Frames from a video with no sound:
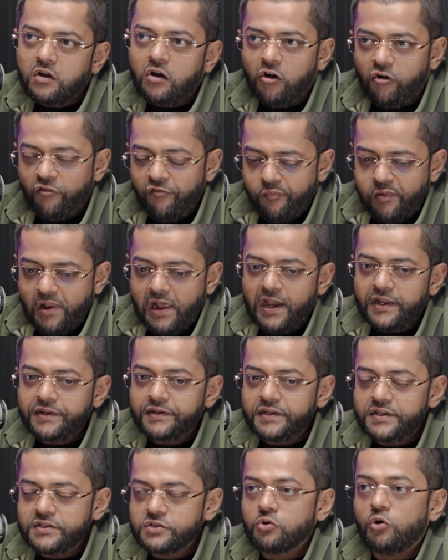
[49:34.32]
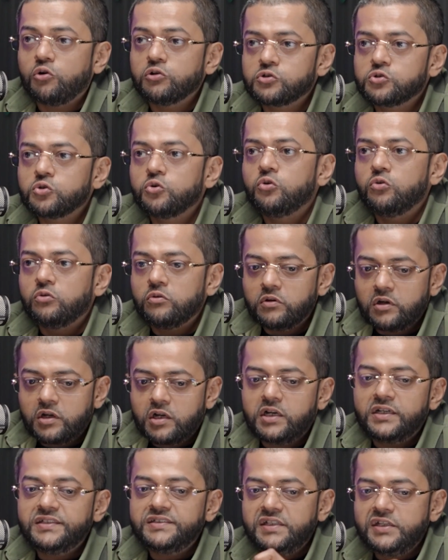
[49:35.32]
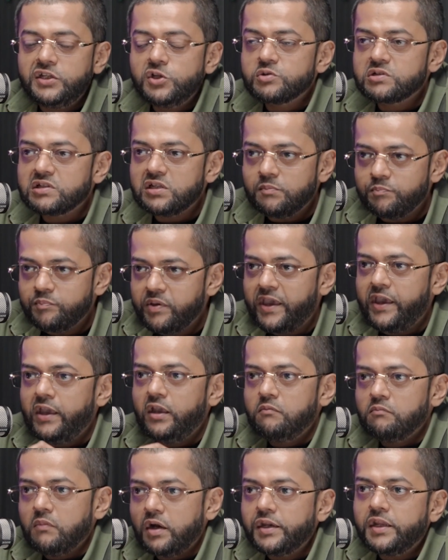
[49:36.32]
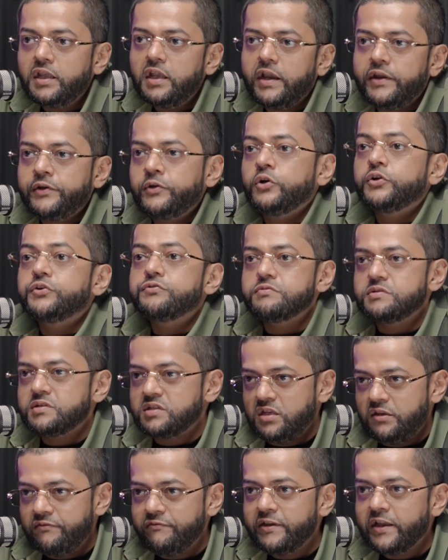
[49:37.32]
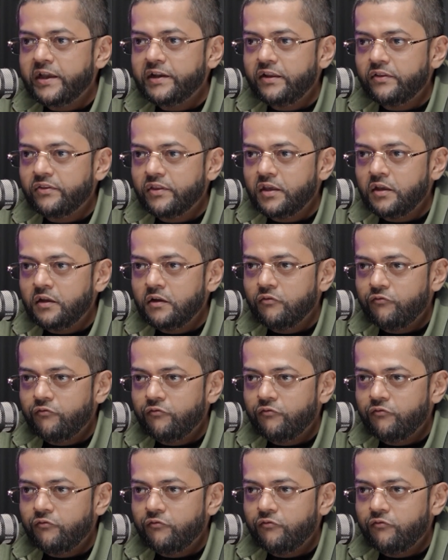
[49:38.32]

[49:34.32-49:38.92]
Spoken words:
Off-plan is also continuously paying money and not receiving anything